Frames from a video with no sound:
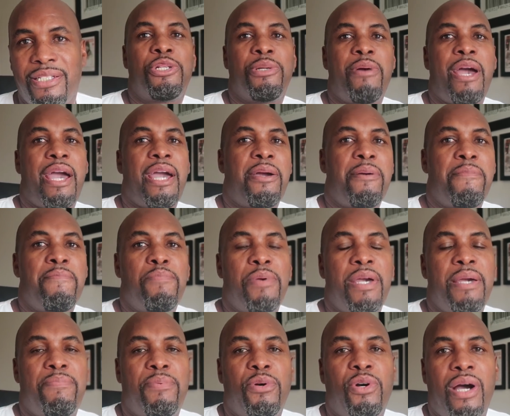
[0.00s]
Jamaican
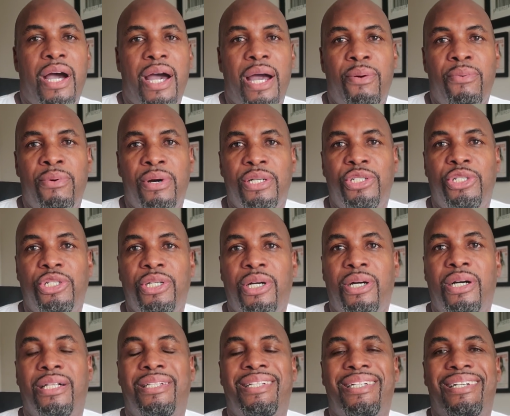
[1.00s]
people, I want
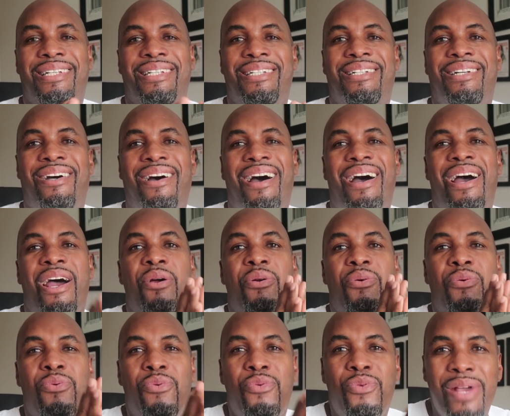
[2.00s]
y'all to
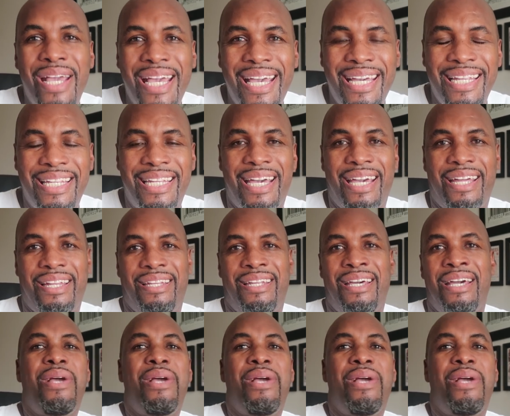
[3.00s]
start reading.